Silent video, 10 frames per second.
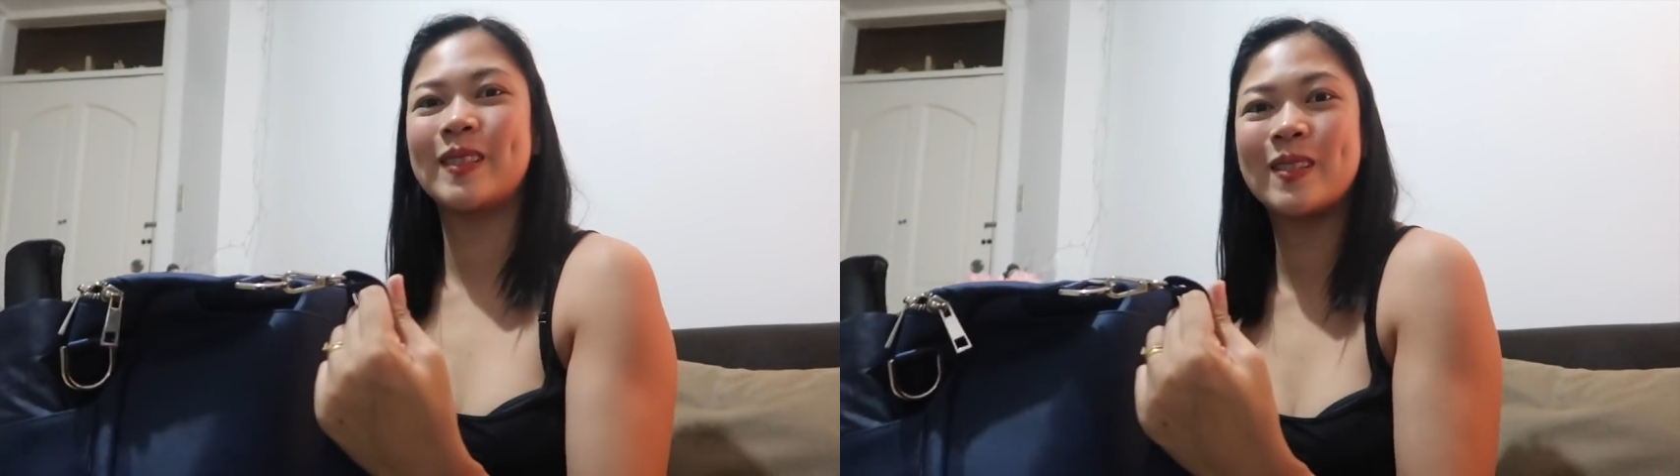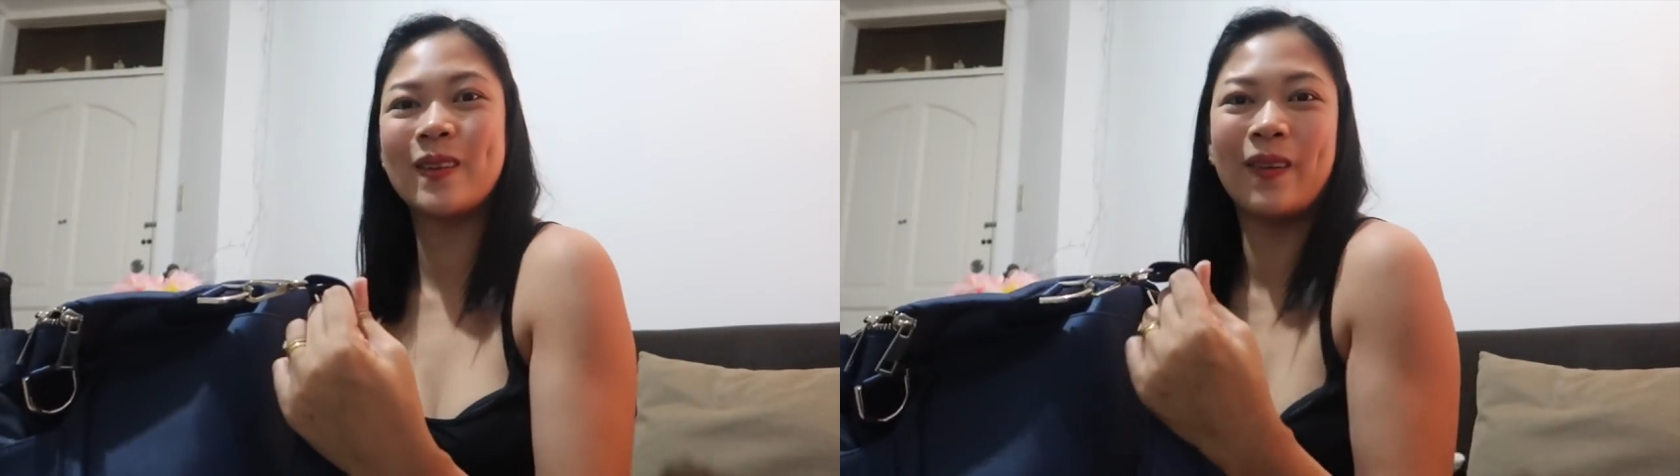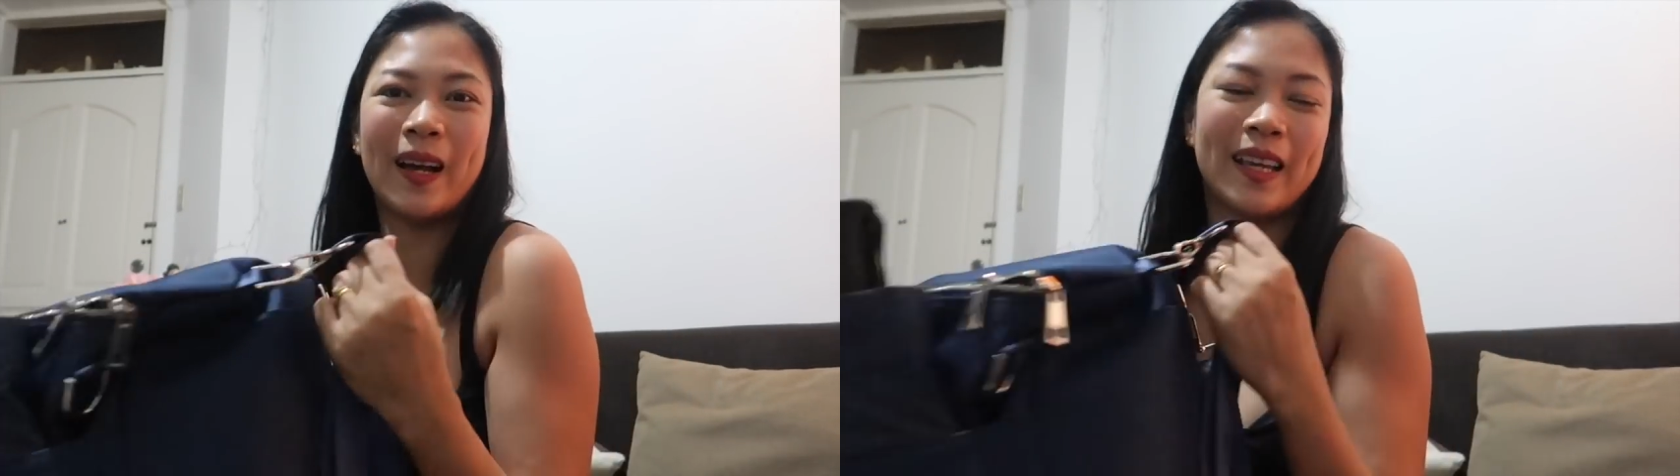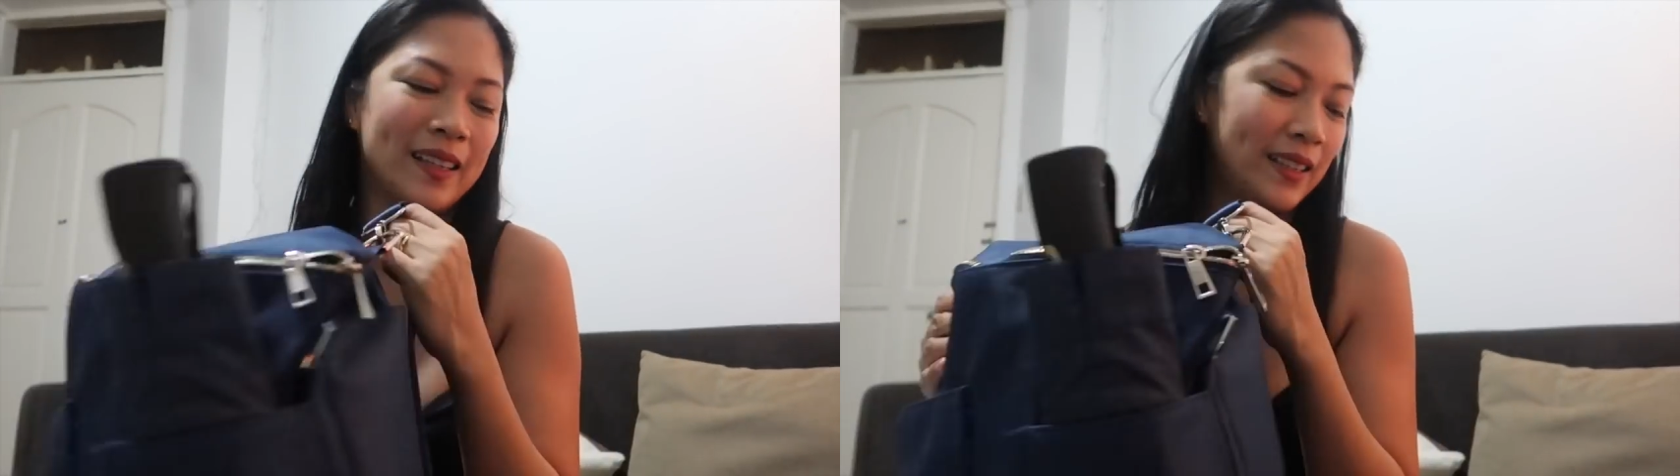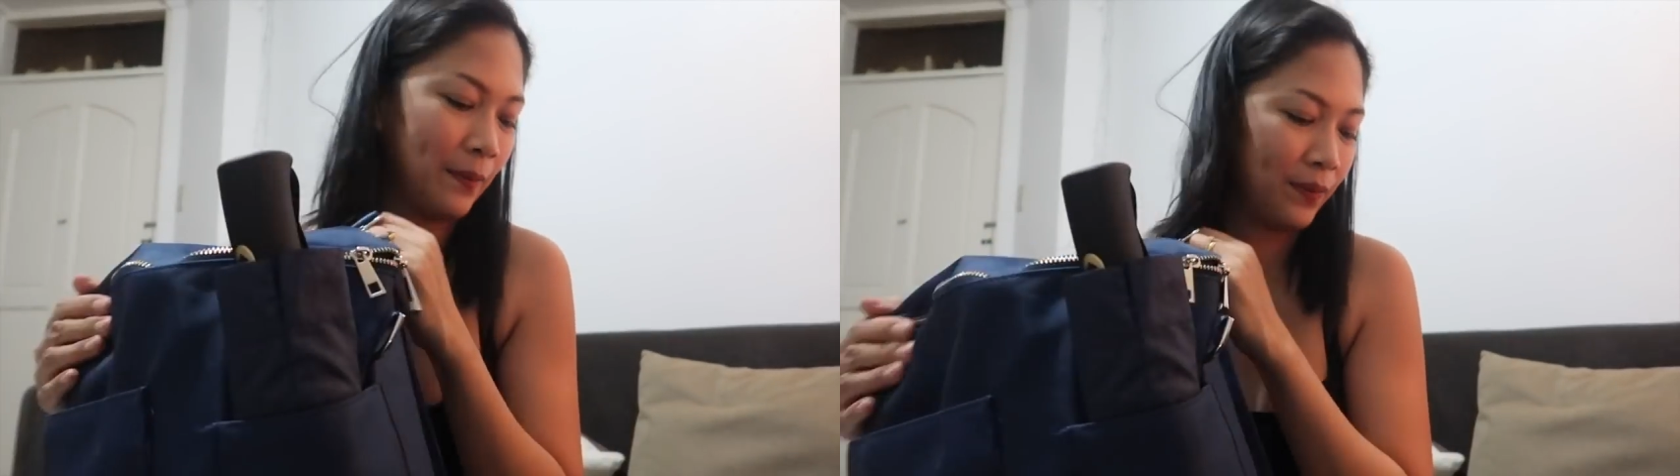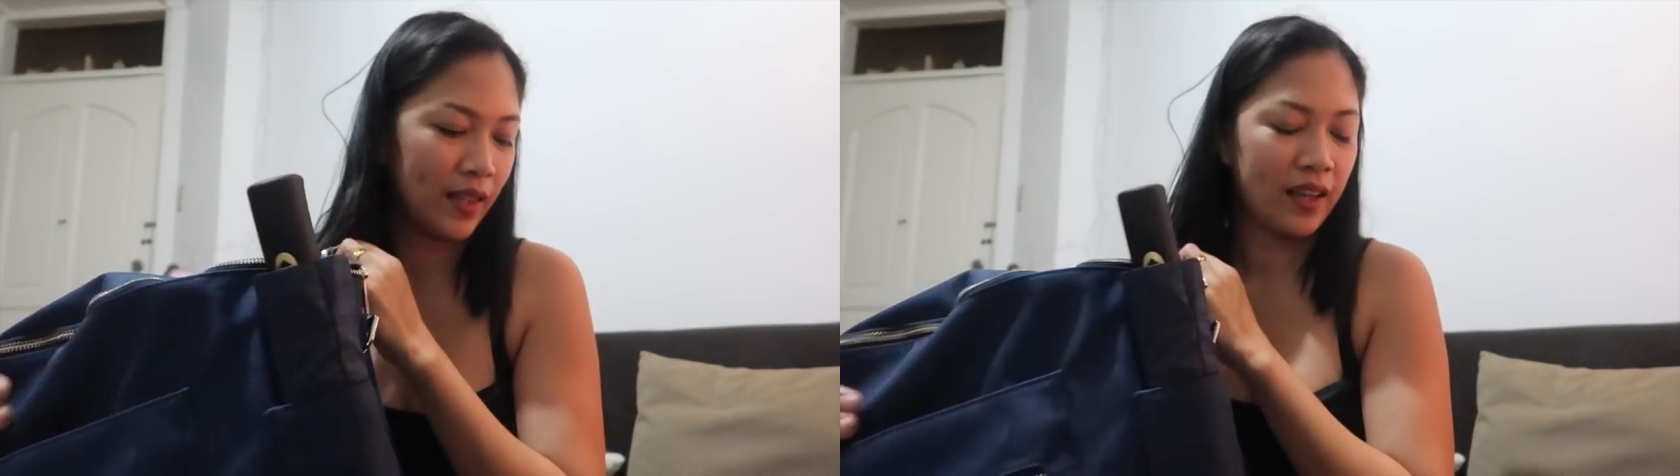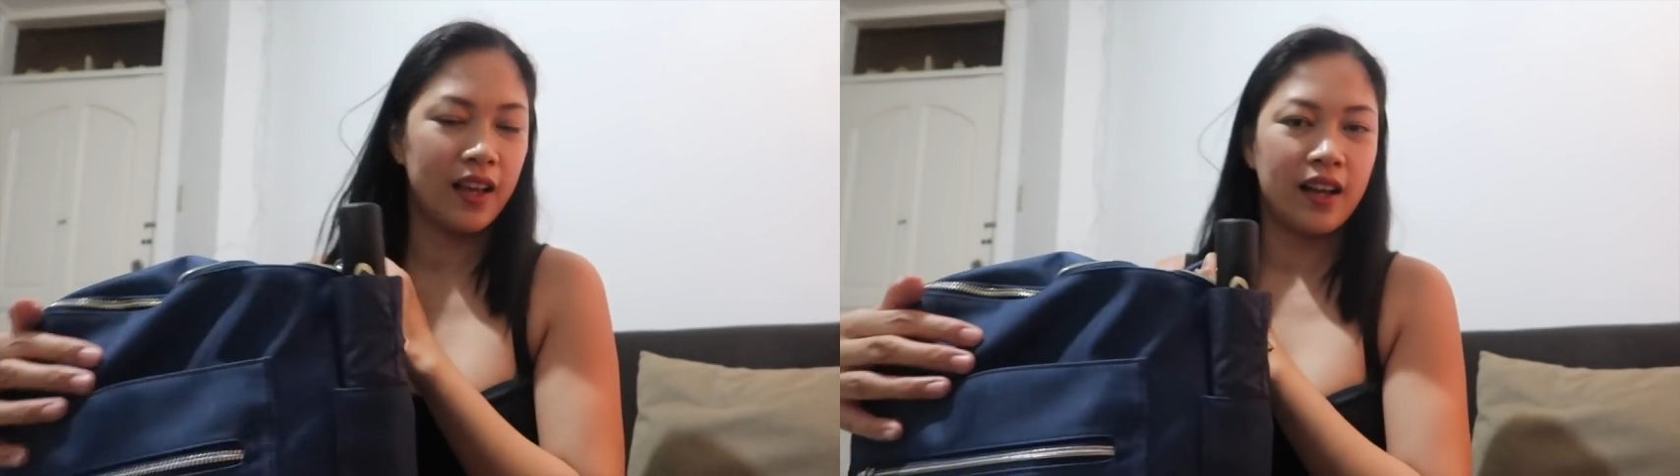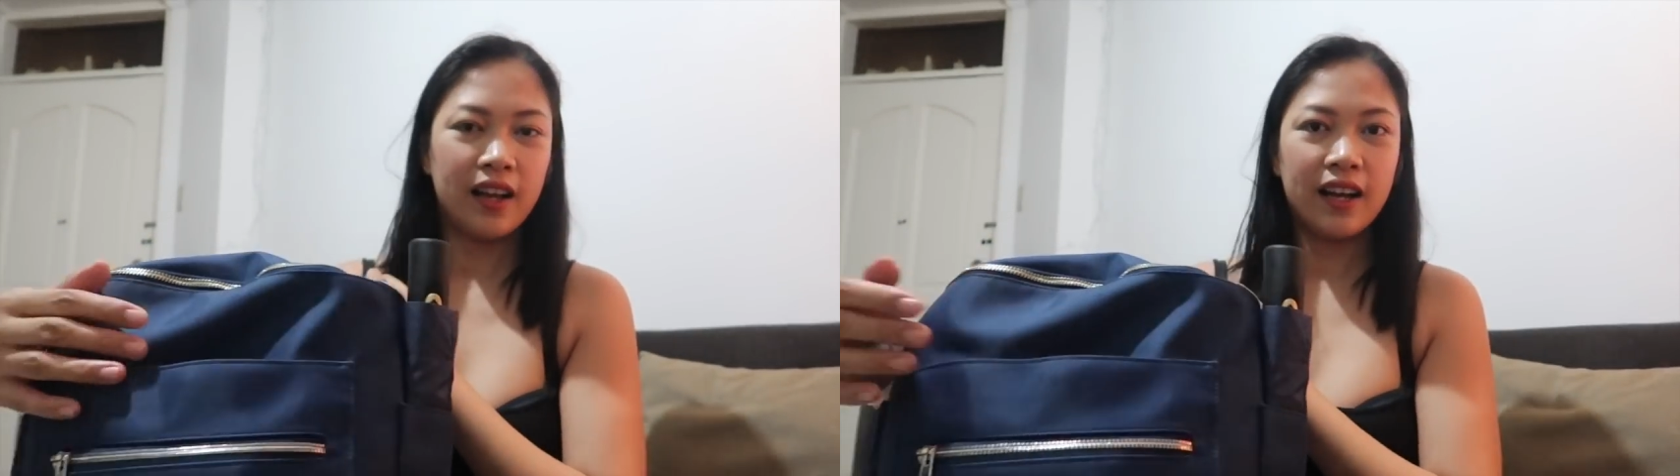So, ayun.
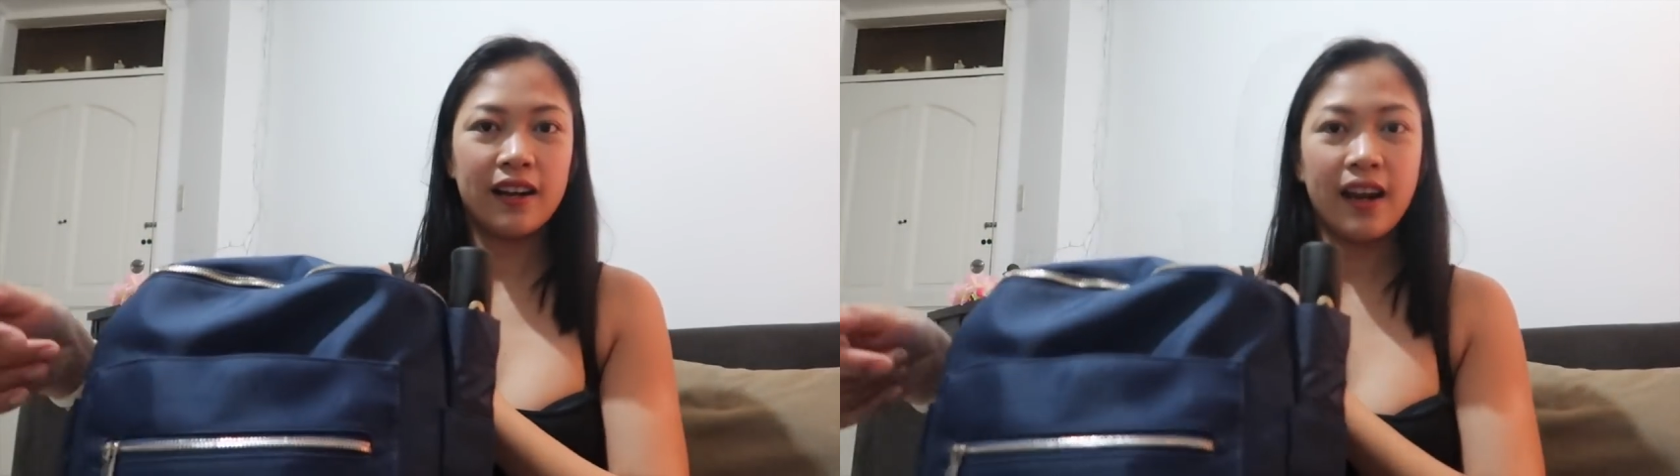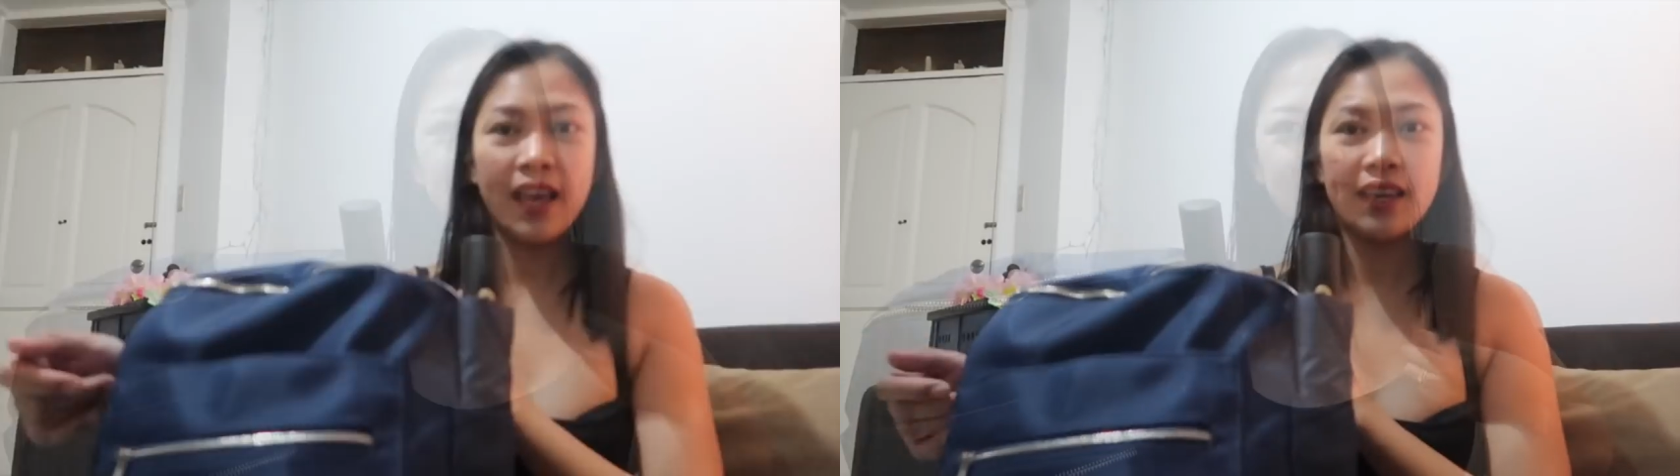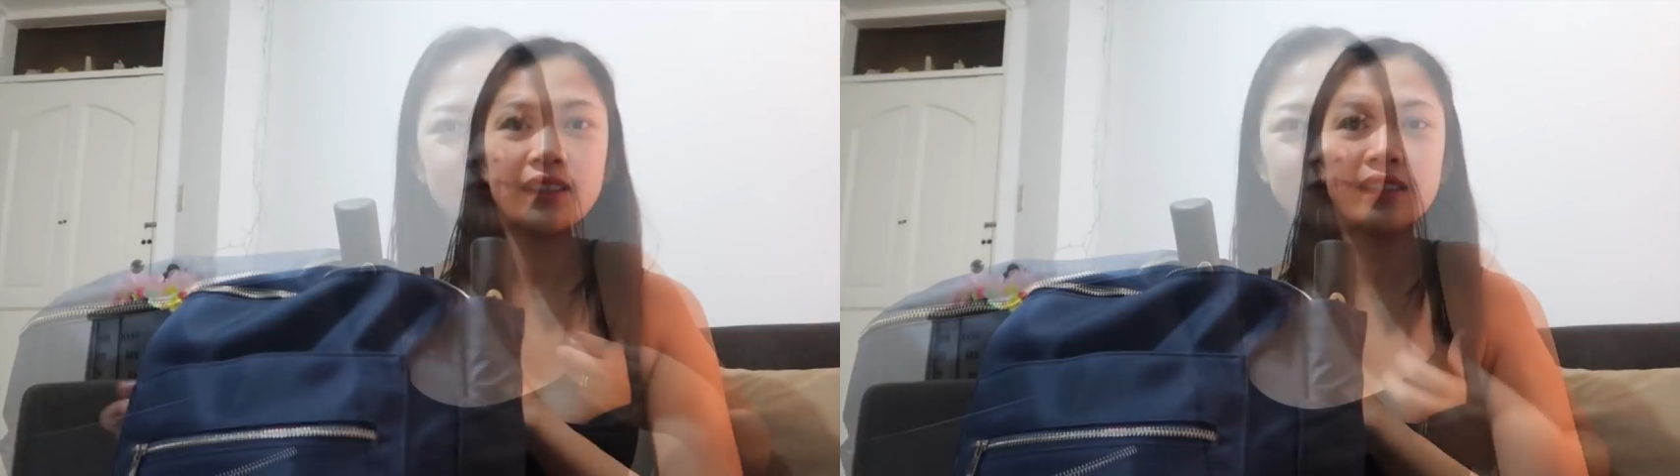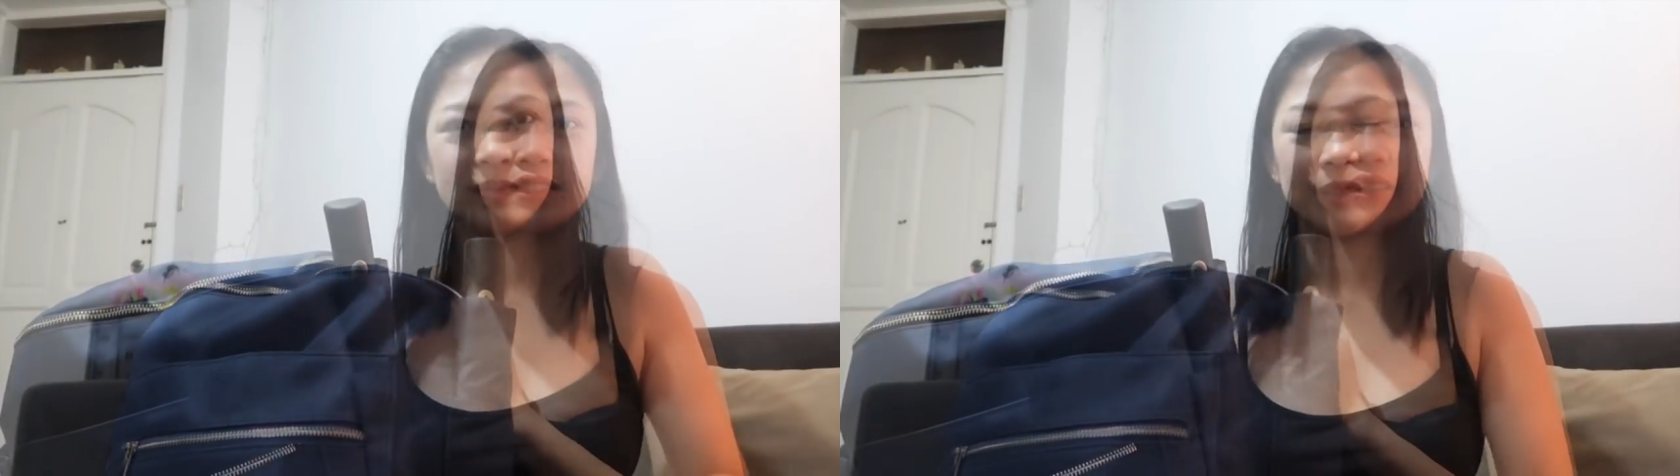Alright.